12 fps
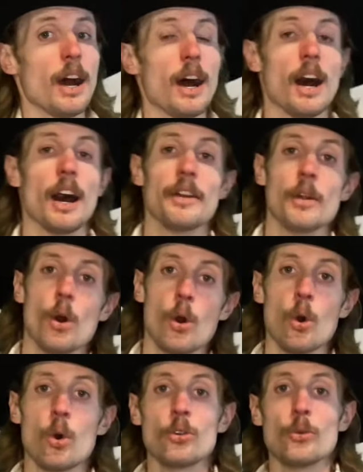on
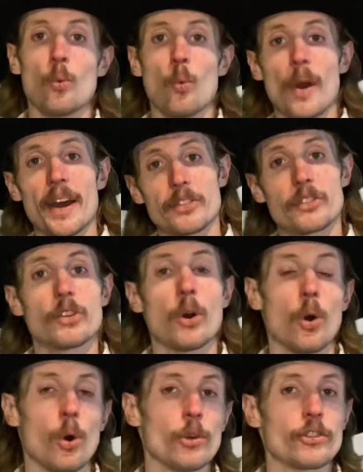Old West
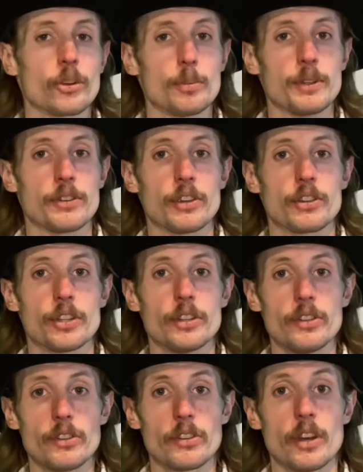Holster
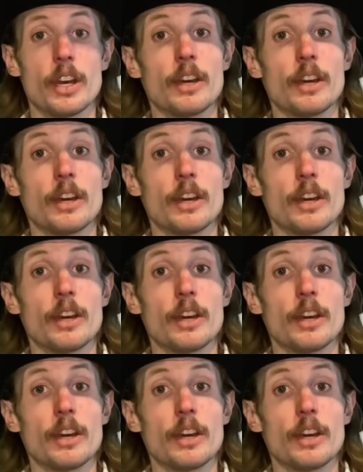Positions